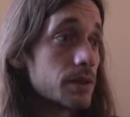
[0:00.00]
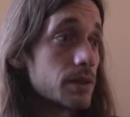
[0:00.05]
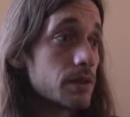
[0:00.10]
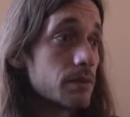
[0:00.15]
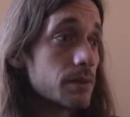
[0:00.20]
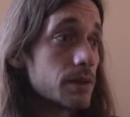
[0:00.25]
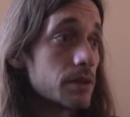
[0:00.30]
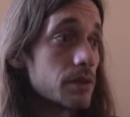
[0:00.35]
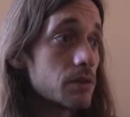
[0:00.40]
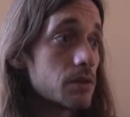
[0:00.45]
But
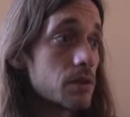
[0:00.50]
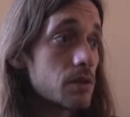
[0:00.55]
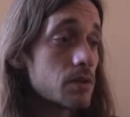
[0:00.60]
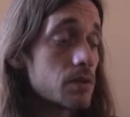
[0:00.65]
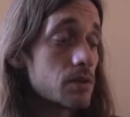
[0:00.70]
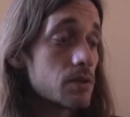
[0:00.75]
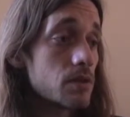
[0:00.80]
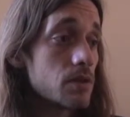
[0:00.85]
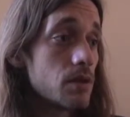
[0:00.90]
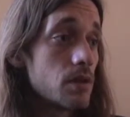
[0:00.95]
I mean,
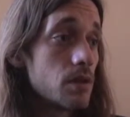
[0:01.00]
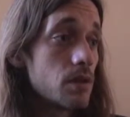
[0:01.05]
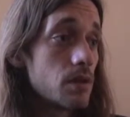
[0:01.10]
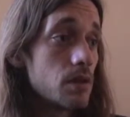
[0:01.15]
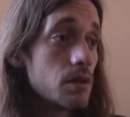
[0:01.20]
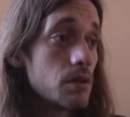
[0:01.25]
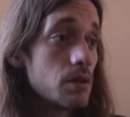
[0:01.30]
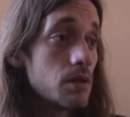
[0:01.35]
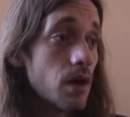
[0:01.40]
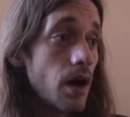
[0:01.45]
it's
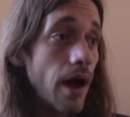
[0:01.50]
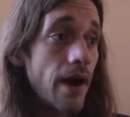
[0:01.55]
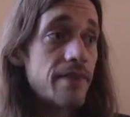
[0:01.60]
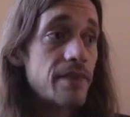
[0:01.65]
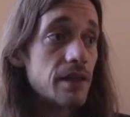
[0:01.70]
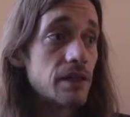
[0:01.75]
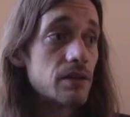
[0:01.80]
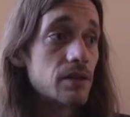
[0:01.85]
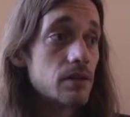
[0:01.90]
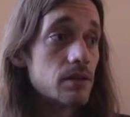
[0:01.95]
I
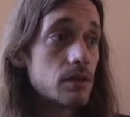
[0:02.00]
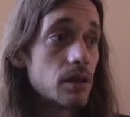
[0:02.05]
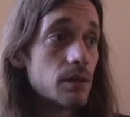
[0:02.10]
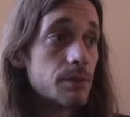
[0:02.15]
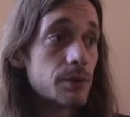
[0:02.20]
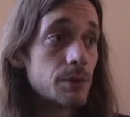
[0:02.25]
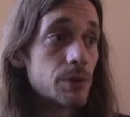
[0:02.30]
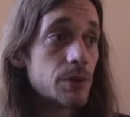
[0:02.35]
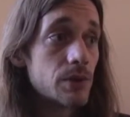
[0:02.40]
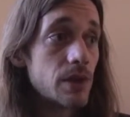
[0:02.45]
think going
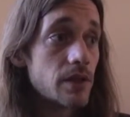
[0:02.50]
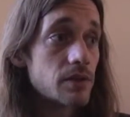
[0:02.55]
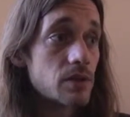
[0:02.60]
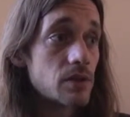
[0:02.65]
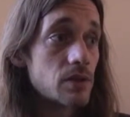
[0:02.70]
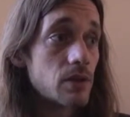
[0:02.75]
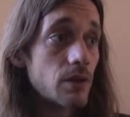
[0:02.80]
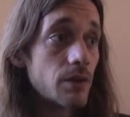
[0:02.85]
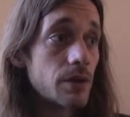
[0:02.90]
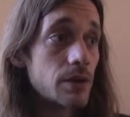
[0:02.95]
to be really
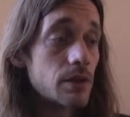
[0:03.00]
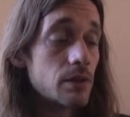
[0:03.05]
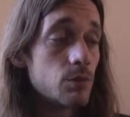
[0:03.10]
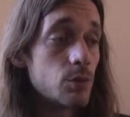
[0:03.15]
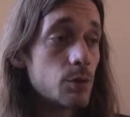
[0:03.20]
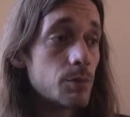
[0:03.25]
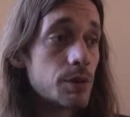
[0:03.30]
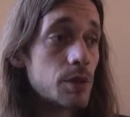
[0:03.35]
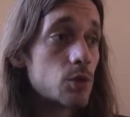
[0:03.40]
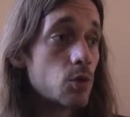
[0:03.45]
necessary, and it
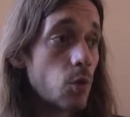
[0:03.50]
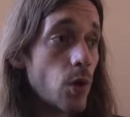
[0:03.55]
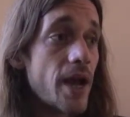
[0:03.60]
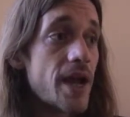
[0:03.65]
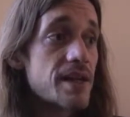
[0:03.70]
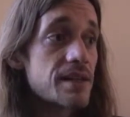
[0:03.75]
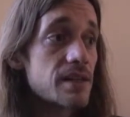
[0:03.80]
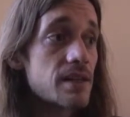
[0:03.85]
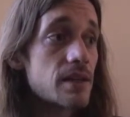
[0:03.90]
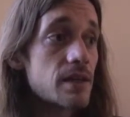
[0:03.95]
would be
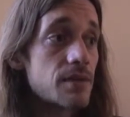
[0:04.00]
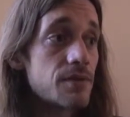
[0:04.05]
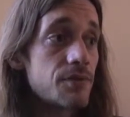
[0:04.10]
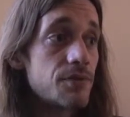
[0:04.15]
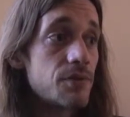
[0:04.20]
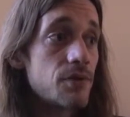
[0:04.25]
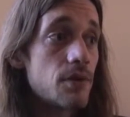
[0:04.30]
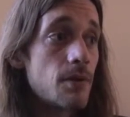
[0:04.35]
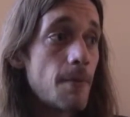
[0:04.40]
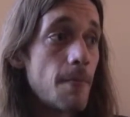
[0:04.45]
great
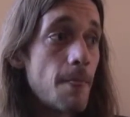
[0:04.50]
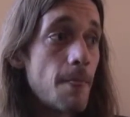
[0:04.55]
if